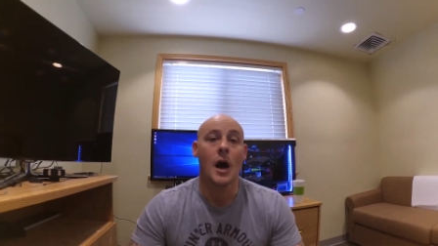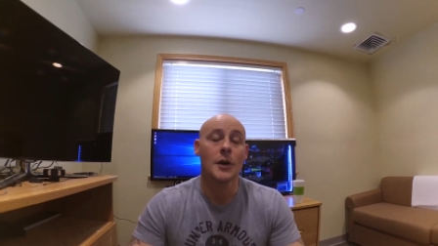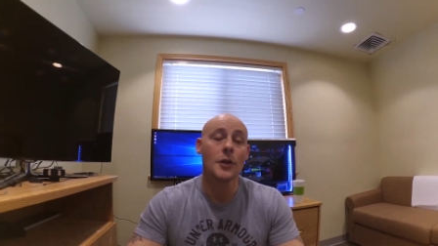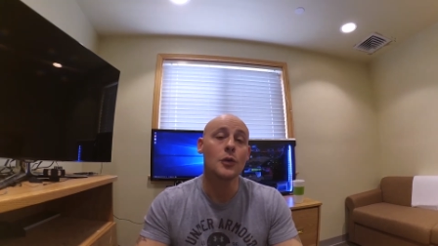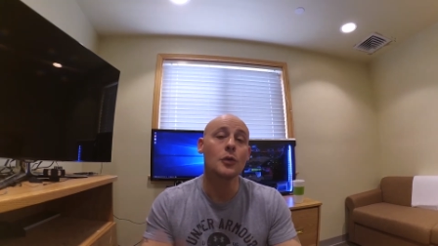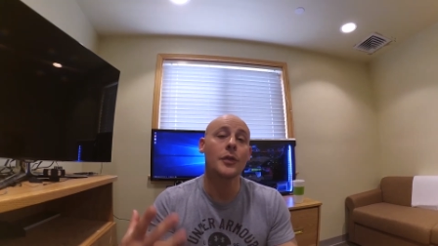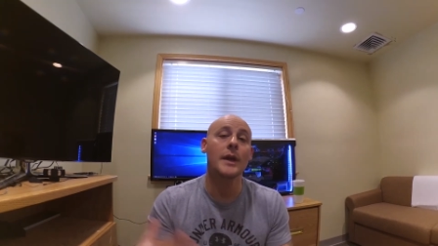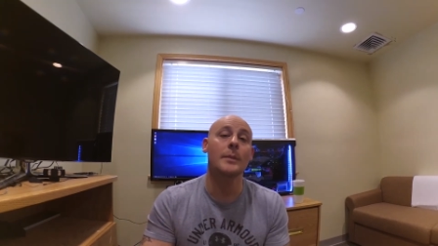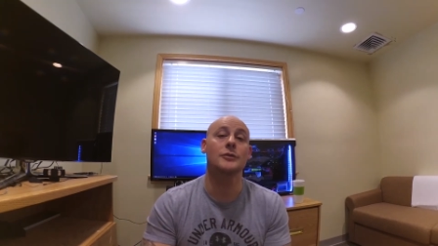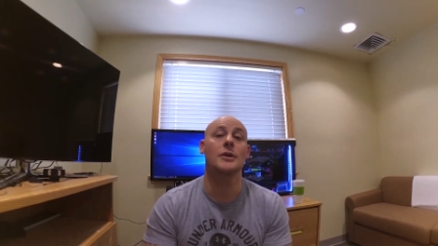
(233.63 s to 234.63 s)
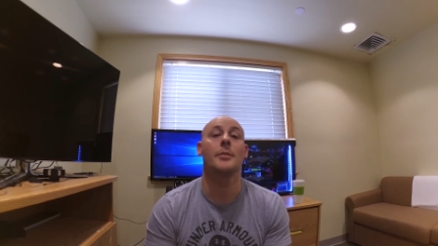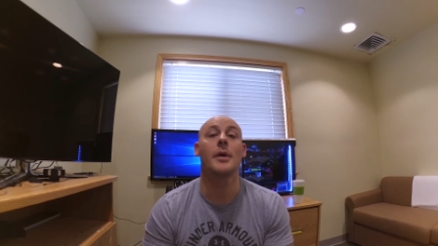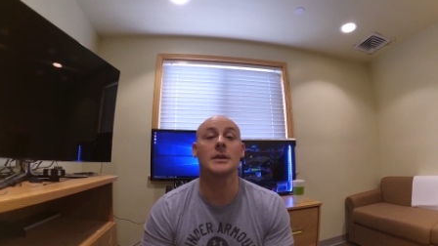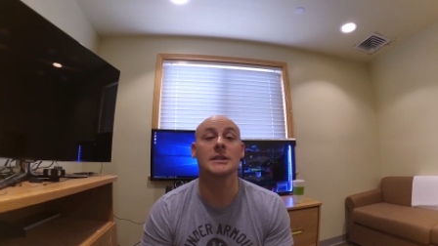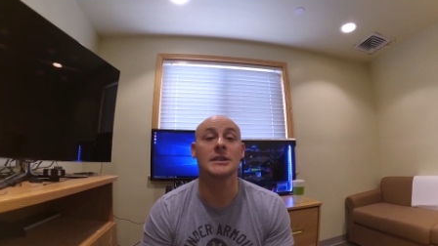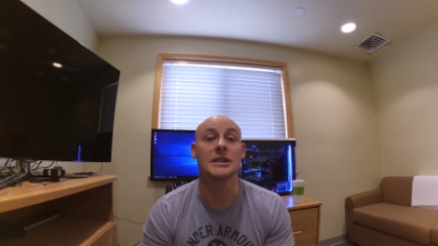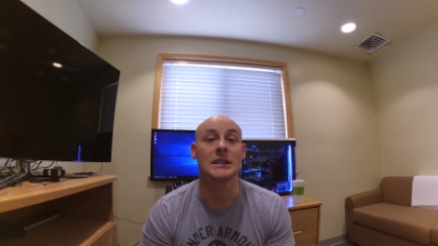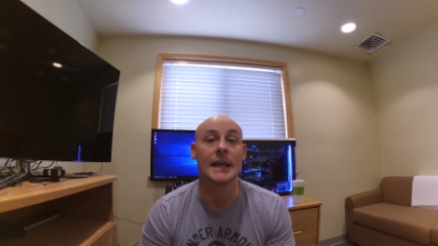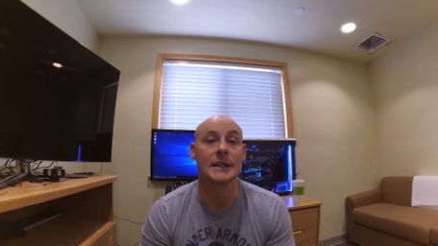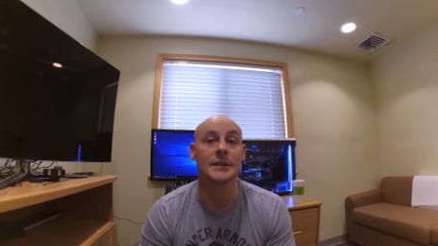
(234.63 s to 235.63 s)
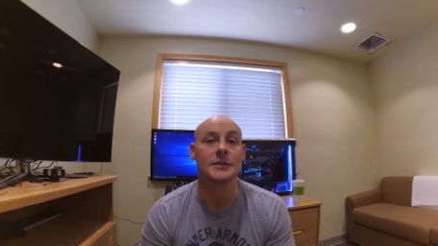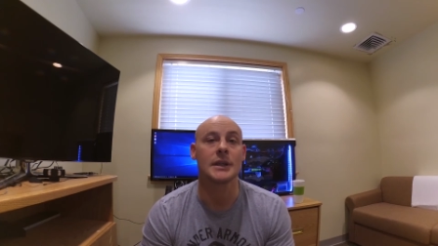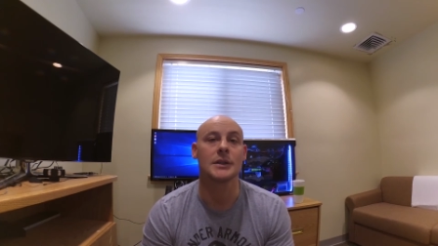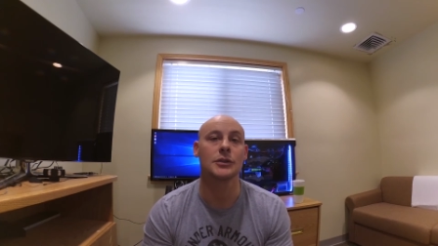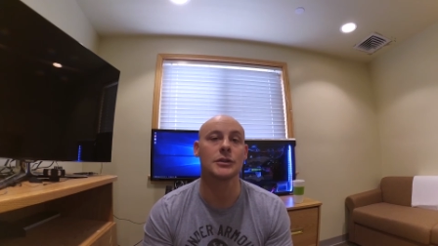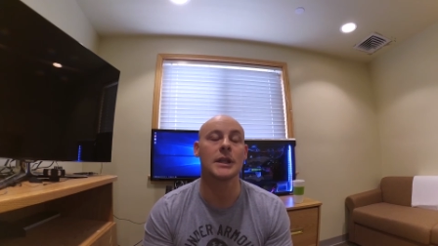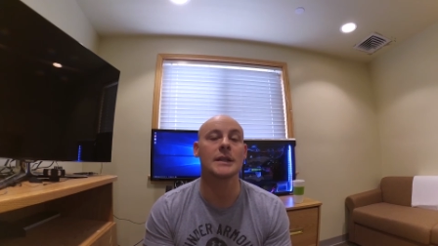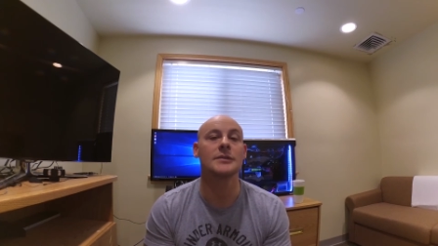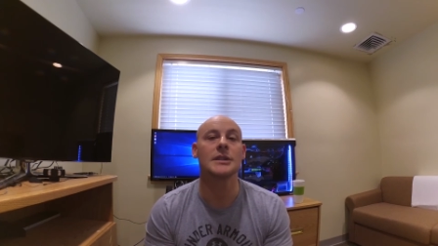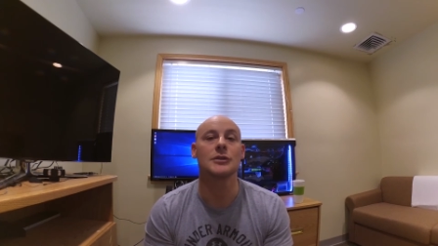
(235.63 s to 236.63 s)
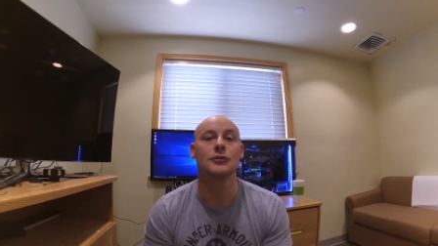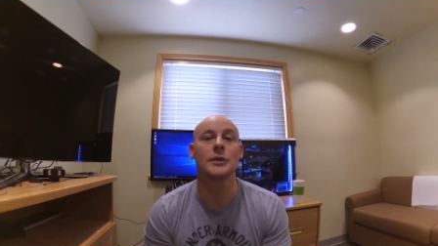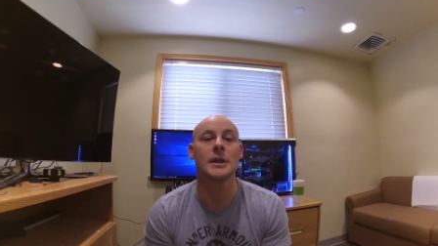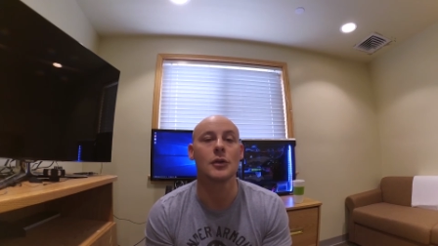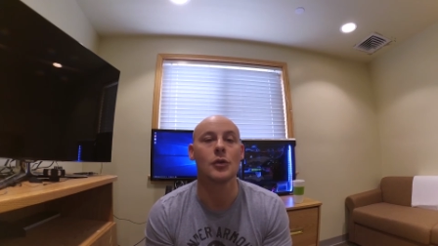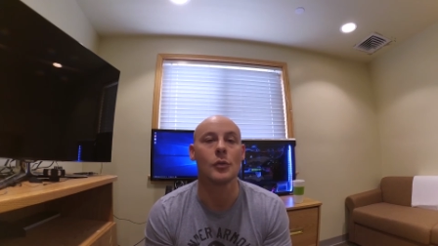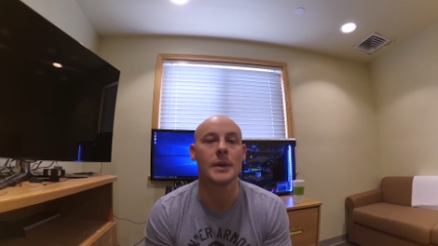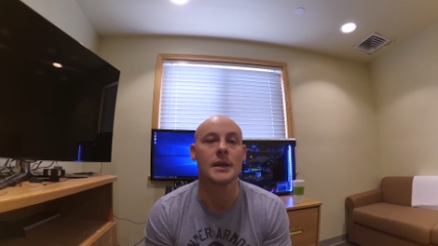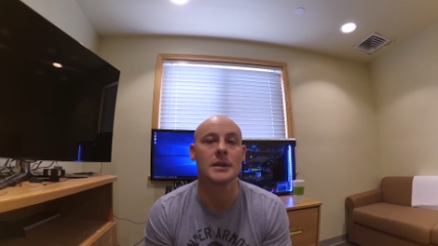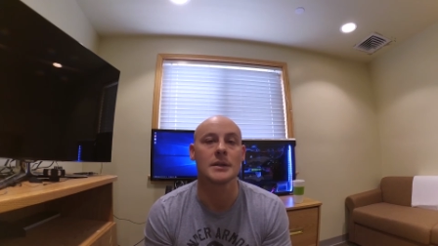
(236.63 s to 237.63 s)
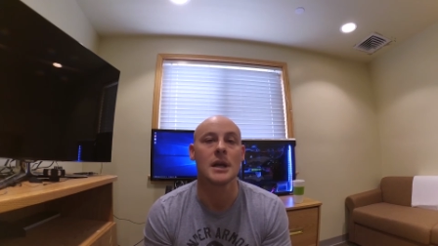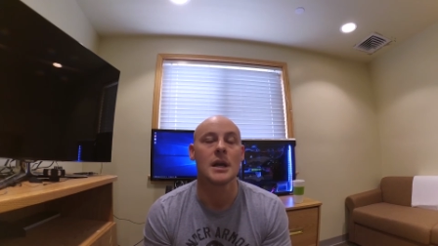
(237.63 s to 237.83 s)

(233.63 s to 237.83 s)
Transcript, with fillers: Another cool thing about Dropbox is selective sync. So selective sync's really cool because